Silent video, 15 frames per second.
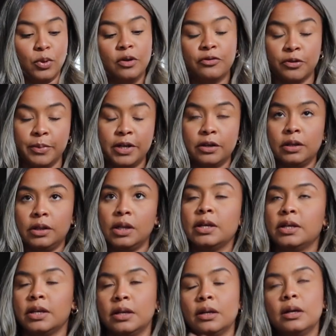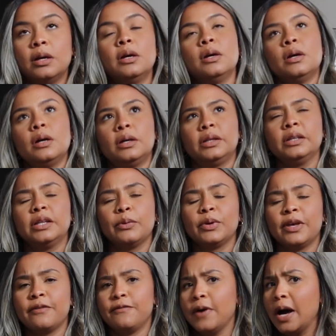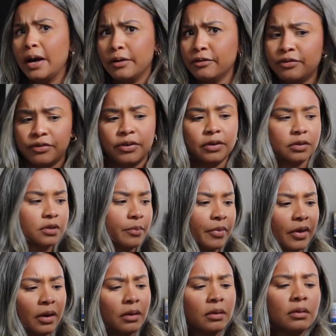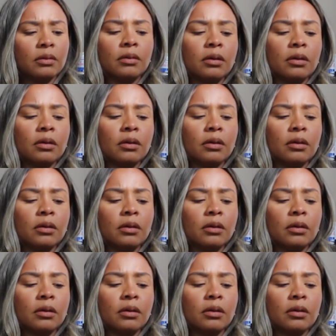Well, from here to London, I think they were like five something.